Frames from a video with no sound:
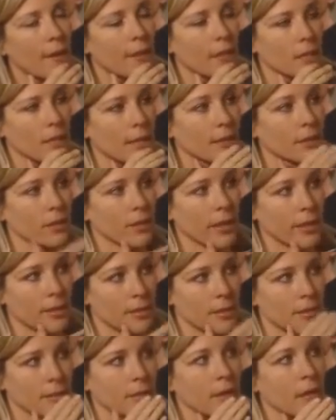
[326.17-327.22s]
And that Dr.
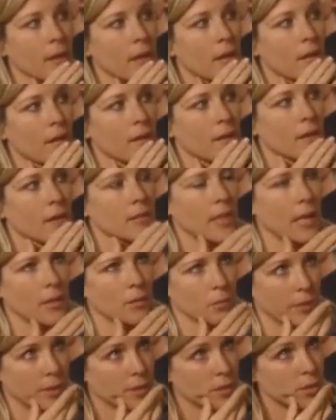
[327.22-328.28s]
Henson is
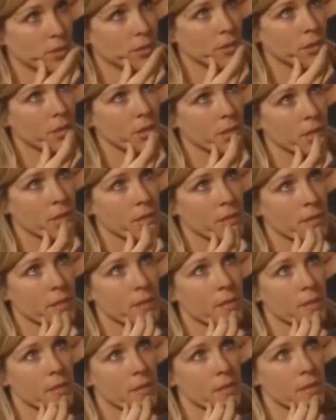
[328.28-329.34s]
out of reach.
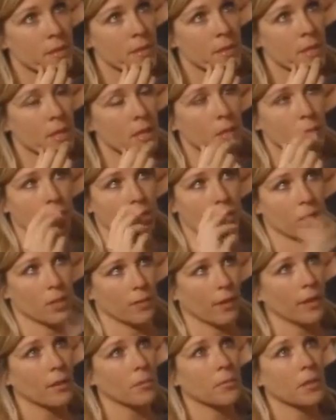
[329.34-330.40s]
And what
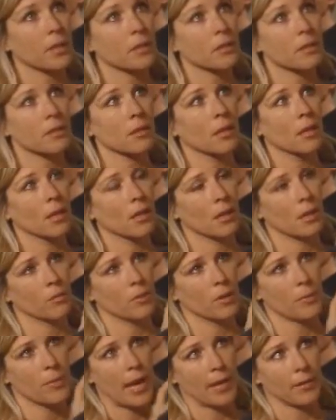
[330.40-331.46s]
she recommends,
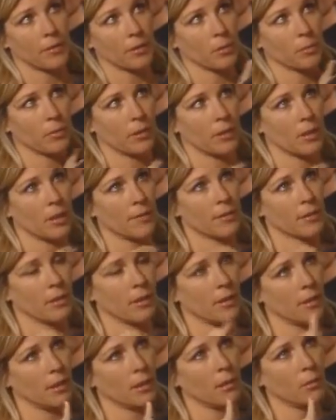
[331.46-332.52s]
and what Patrick believes, and I